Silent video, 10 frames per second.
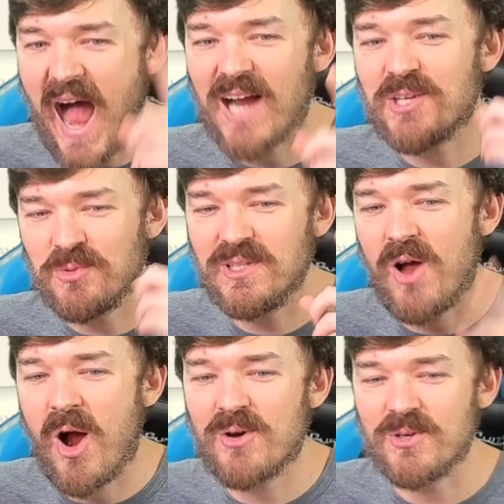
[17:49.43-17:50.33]
actually
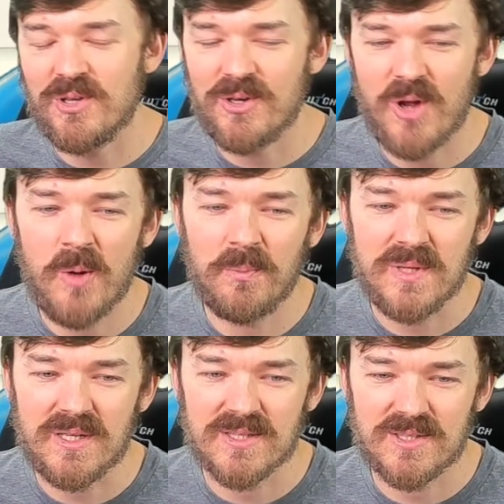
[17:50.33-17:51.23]
harder than
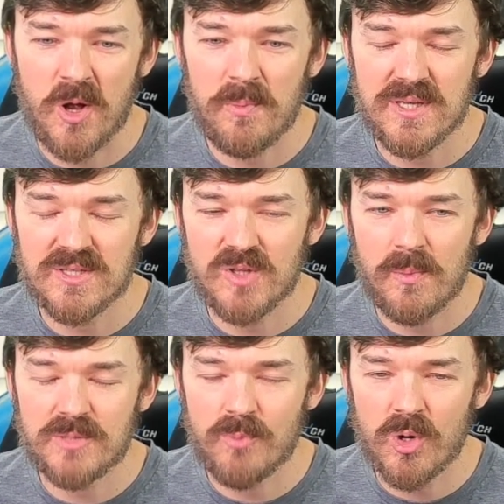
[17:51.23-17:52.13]
Combee because Combee is so
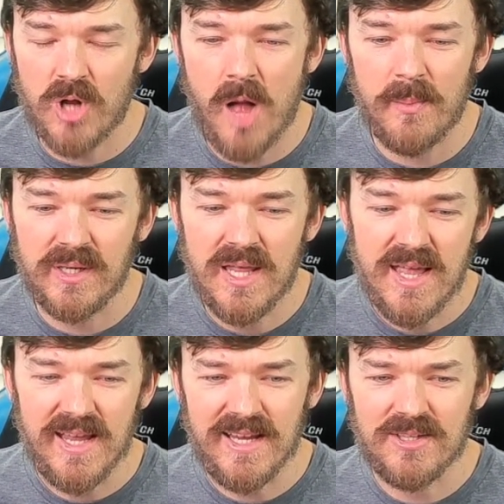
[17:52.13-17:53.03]
much more common
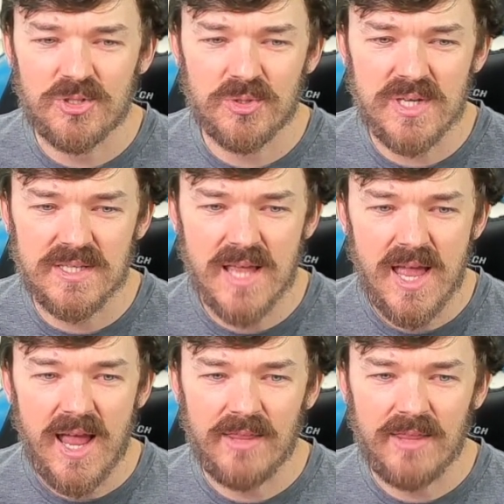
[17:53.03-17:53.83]
in trees.